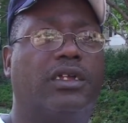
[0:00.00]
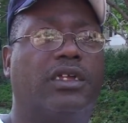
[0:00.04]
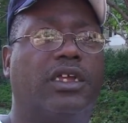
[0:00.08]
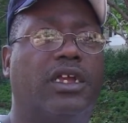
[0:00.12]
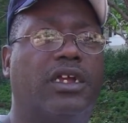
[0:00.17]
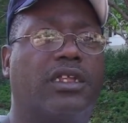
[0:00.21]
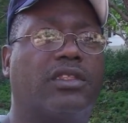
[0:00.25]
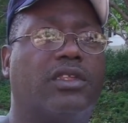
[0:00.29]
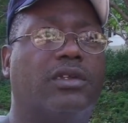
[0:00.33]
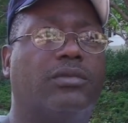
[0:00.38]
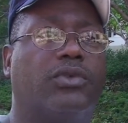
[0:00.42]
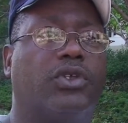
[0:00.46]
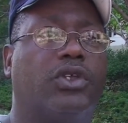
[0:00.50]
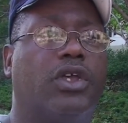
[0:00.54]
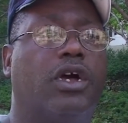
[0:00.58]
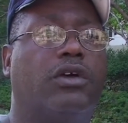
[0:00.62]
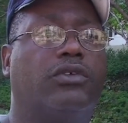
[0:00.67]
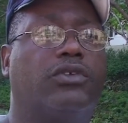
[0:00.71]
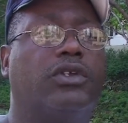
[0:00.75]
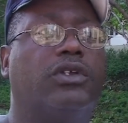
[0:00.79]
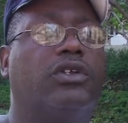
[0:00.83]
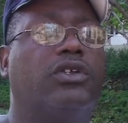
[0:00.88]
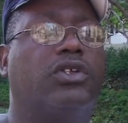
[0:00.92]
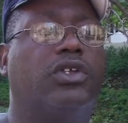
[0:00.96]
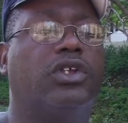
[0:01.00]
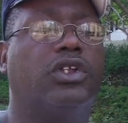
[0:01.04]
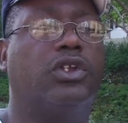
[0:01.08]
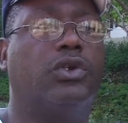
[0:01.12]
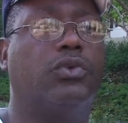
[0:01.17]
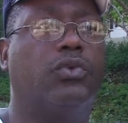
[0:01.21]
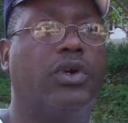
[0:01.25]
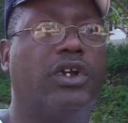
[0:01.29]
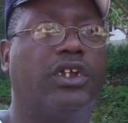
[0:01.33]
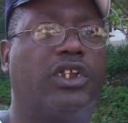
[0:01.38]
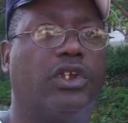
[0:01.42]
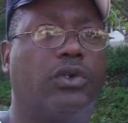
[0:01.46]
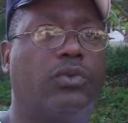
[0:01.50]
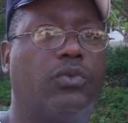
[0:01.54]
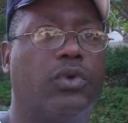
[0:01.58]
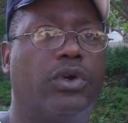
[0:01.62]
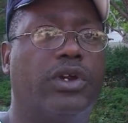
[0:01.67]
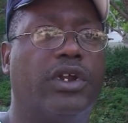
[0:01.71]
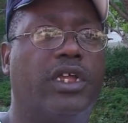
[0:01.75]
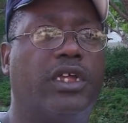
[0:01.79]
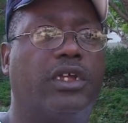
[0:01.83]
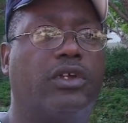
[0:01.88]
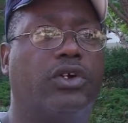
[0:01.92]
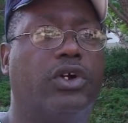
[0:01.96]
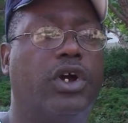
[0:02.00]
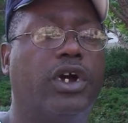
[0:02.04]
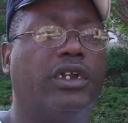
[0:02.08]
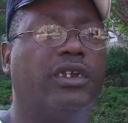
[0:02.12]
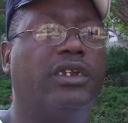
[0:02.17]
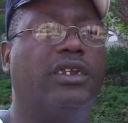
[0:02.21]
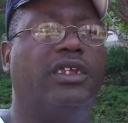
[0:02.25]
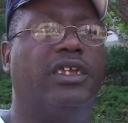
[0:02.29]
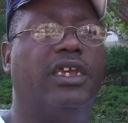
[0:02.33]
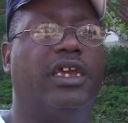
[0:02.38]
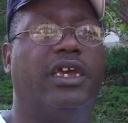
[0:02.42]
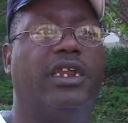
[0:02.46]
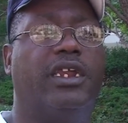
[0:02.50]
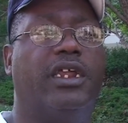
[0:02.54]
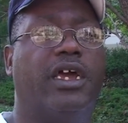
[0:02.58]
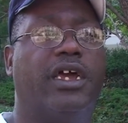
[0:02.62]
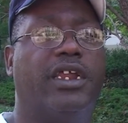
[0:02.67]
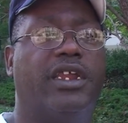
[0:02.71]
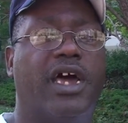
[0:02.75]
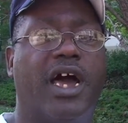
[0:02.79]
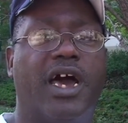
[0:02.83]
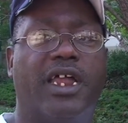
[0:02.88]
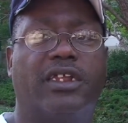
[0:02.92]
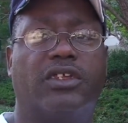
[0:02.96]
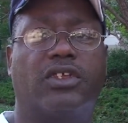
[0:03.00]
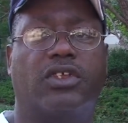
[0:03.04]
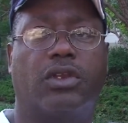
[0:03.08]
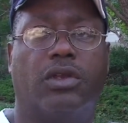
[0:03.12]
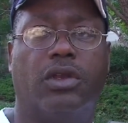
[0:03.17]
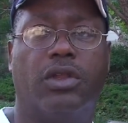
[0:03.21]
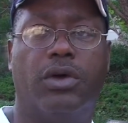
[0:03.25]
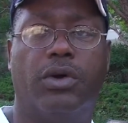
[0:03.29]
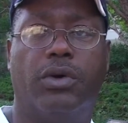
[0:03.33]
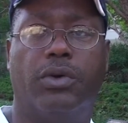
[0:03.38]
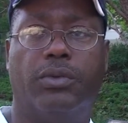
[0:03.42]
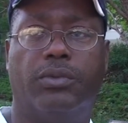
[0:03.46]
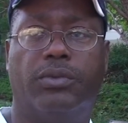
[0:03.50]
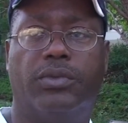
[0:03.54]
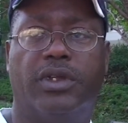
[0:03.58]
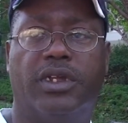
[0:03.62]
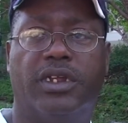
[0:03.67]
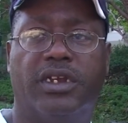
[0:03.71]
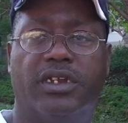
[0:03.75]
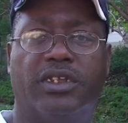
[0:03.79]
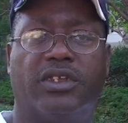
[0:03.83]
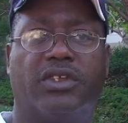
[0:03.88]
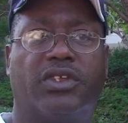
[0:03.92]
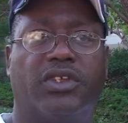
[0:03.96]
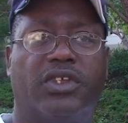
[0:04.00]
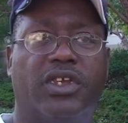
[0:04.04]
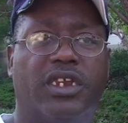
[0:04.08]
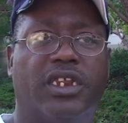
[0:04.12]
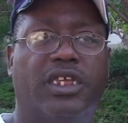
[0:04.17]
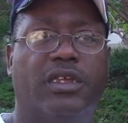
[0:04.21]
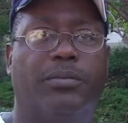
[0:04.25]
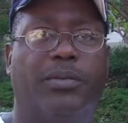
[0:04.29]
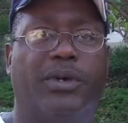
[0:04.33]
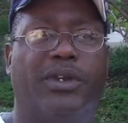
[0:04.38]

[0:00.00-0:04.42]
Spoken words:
get themselves in a situation where they couldn't get an honest loan in this city.